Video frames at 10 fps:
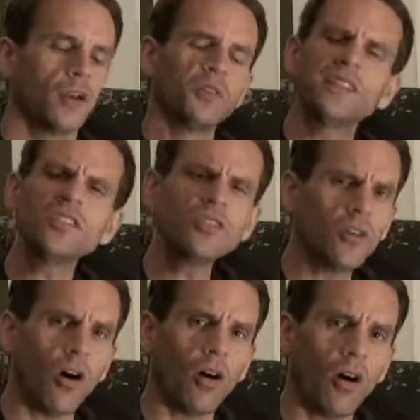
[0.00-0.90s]
With
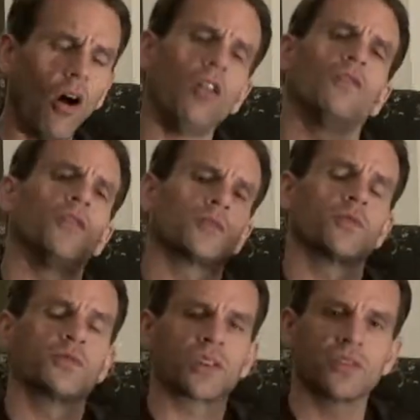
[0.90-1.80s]
digital, all of those
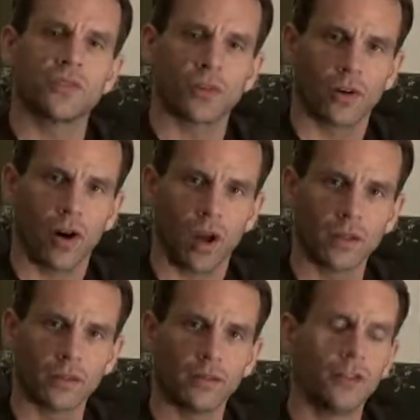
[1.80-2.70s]
restrictions are gone.
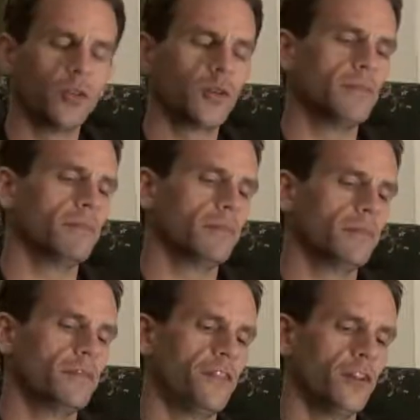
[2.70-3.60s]
You can
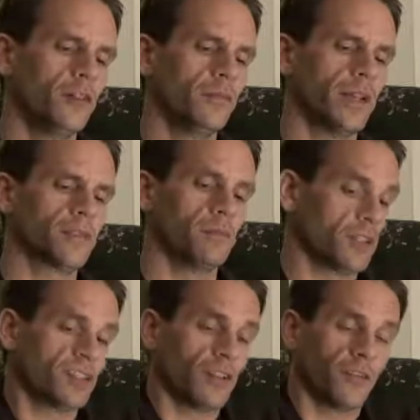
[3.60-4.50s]
film as much
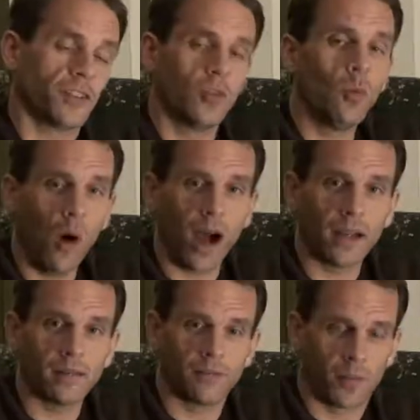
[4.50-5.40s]
stuff as you want,
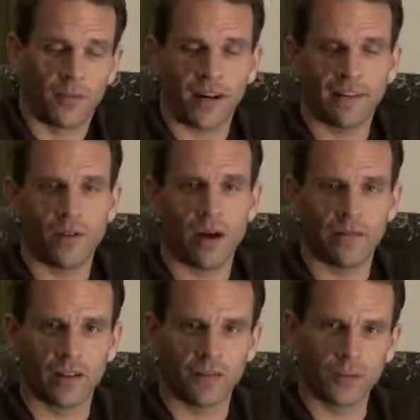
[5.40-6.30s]
provided that you have
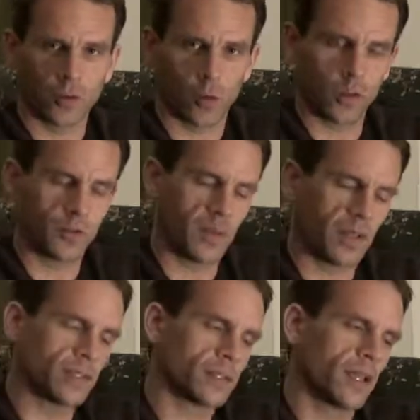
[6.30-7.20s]
enough storage
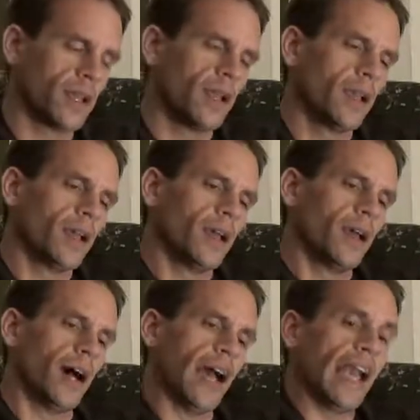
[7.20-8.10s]
space.
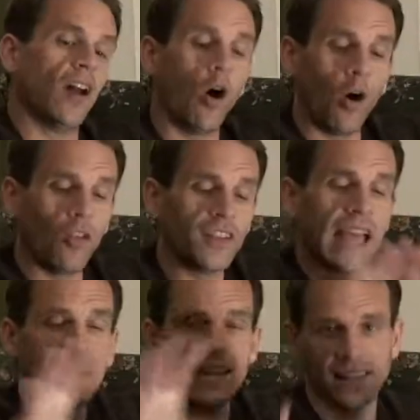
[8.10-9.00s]
And all the
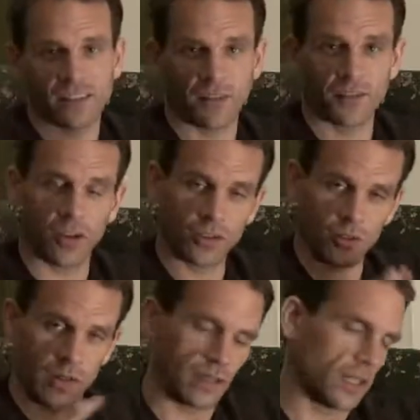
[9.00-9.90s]
editing stuff is also
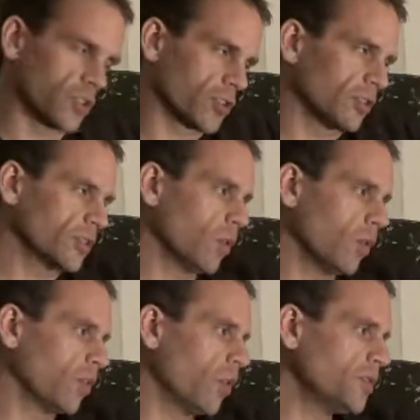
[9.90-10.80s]
now digital. So
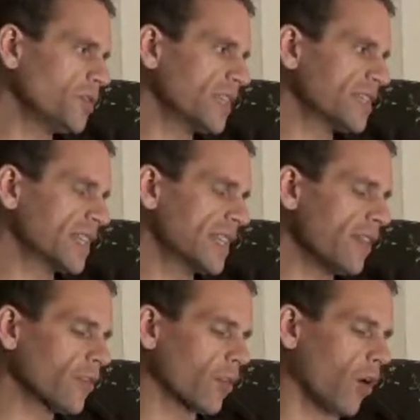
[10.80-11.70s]
those things
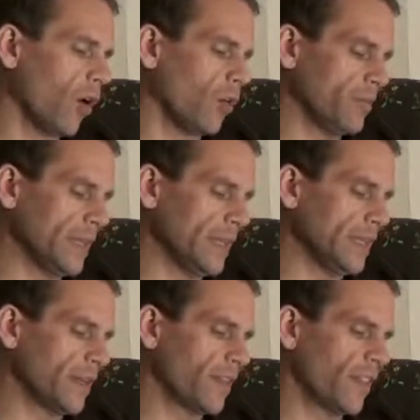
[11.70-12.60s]
together all mean
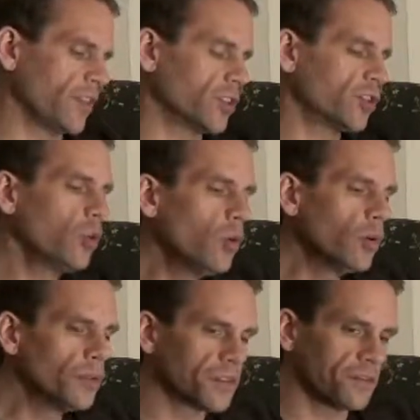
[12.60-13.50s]
that the
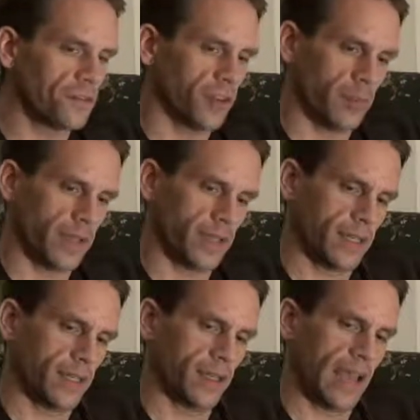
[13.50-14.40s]
tools of
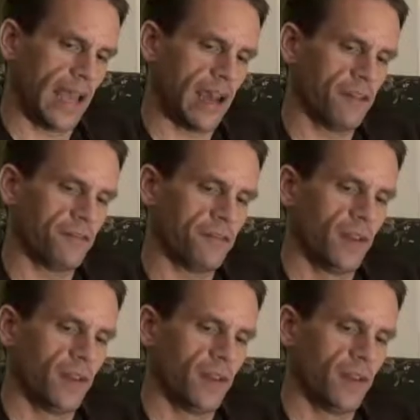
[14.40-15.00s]
filmmaking have